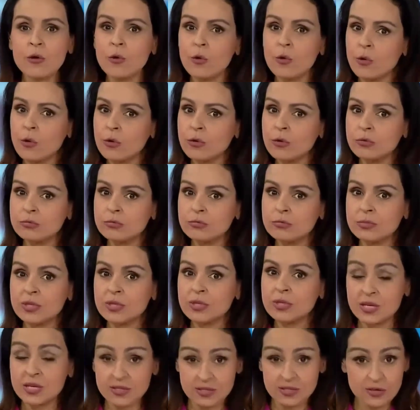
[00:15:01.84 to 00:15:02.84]
or
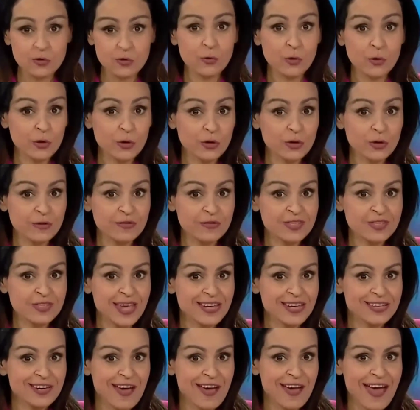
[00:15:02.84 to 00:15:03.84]
is it a work of
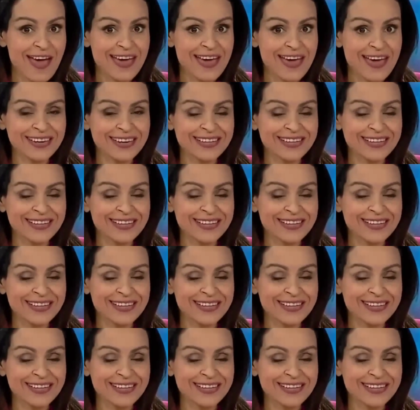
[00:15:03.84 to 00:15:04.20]
satire?